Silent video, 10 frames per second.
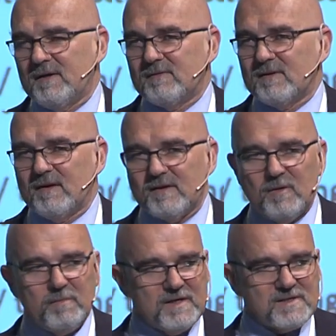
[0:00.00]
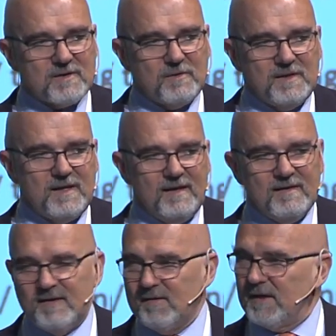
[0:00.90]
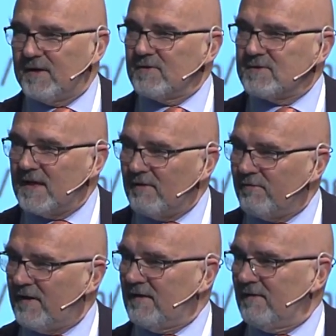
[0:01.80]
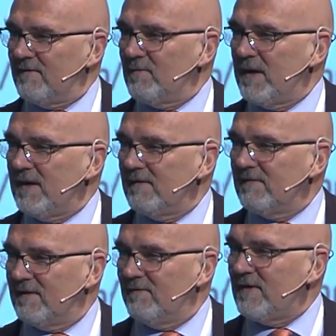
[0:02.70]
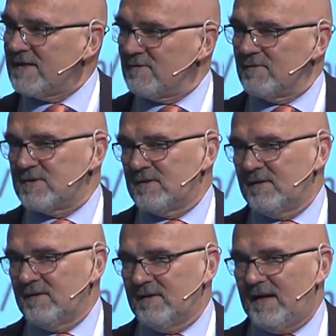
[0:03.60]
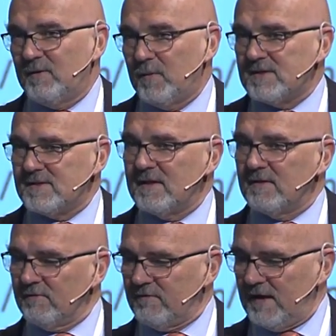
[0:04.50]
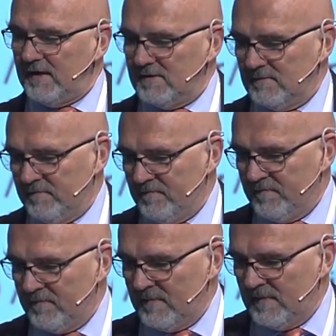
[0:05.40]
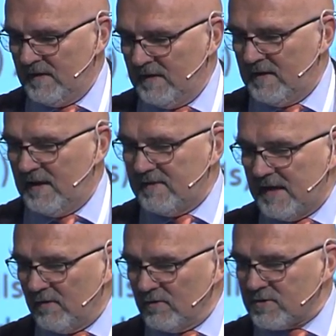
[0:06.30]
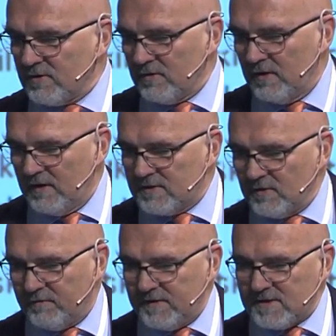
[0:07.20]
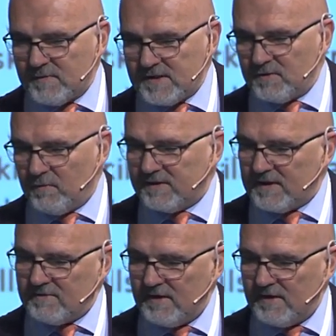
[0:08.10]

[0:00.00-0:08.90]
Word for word: com uh, companies are going there, because they find the way investors, and we still don't find it. And then also, so for this reason, what are